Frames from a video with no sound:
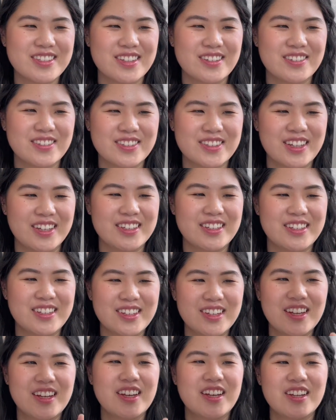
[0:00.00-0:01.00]
I was like
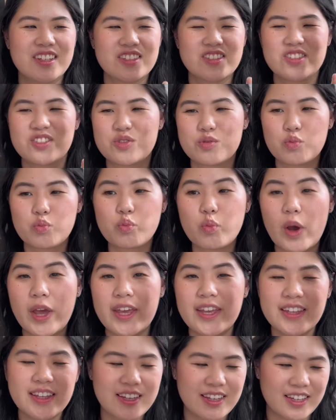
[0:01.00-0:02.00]
just
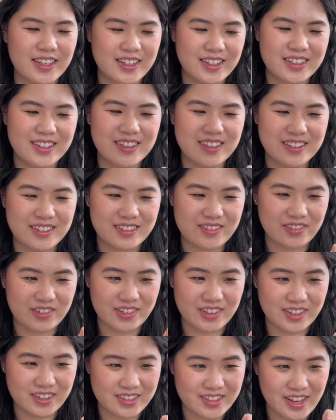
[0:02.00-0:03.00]
waiting for
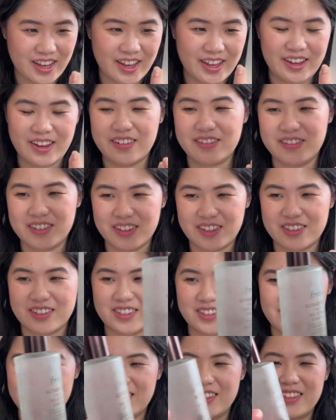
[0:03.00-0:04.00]
the day I finish
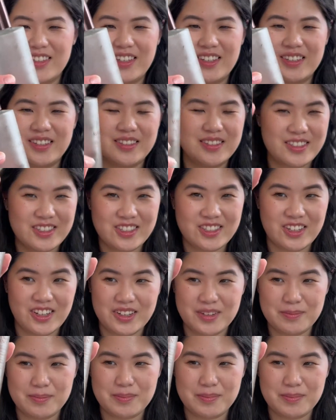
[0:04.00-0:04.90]
this like giant